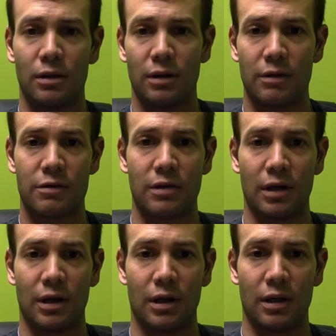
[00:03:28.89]
let's
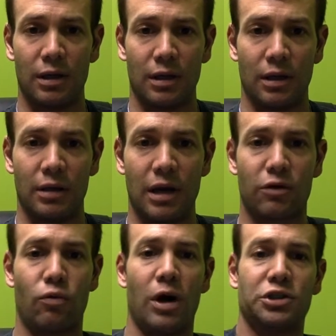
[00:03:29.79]
see. Next
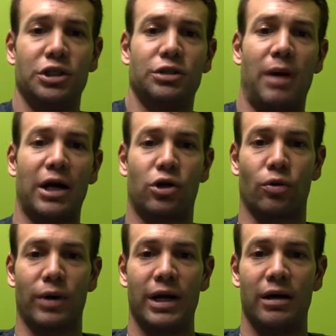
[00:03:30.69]
question is by
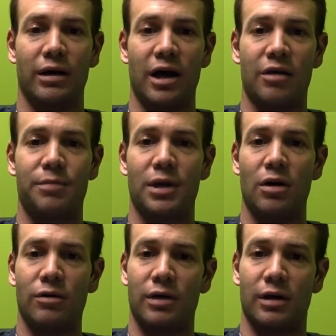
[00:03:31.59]
Karina
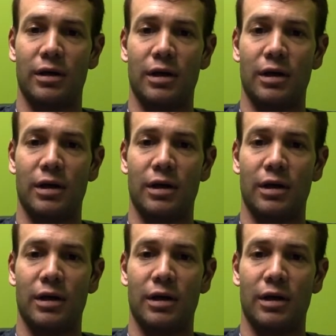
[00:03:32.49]
Espinoza.